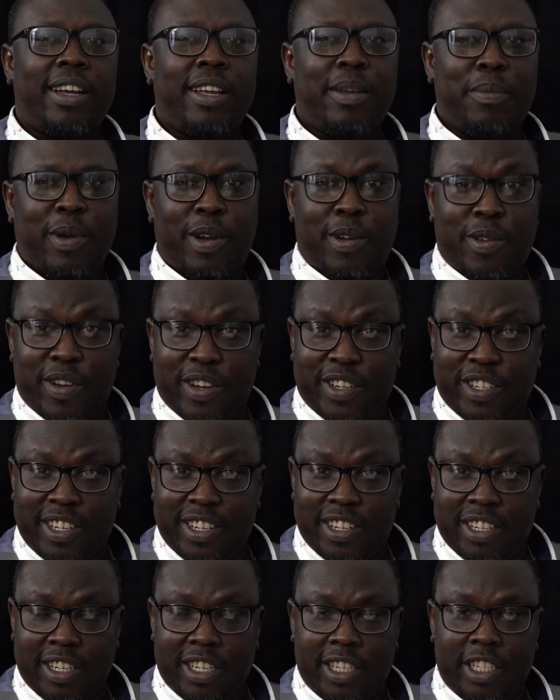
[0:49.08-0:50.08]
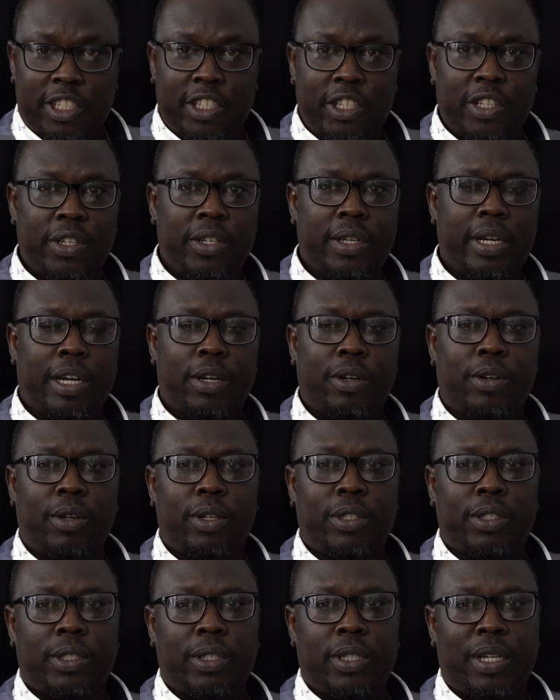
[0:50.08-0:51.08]
immigration issue and
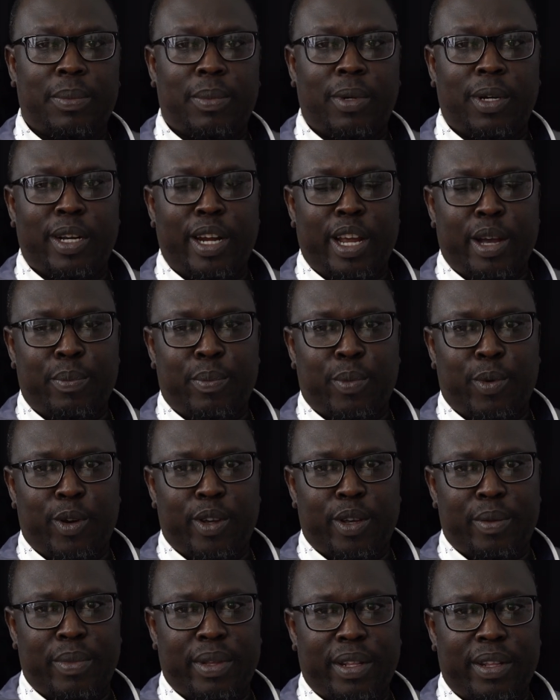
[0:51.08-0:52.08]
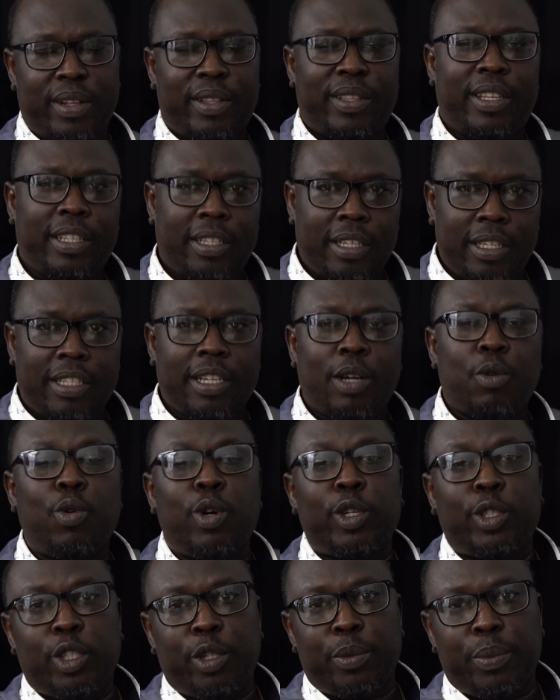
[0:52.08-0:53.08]
also about employment. This is
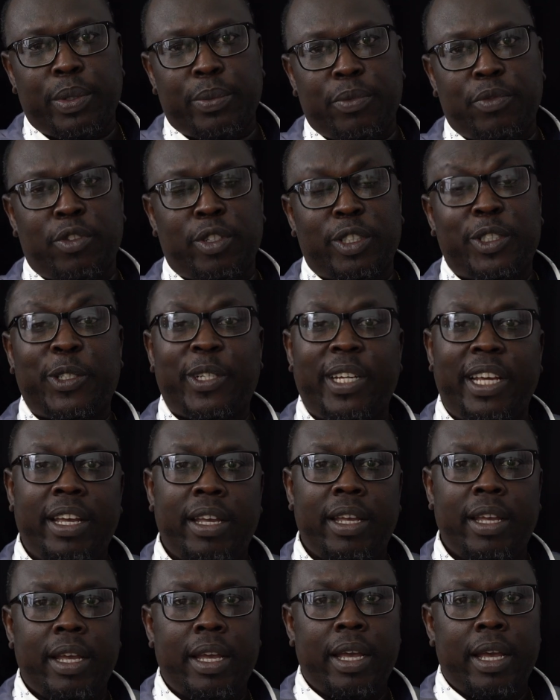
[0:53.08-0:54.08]
our topic for today.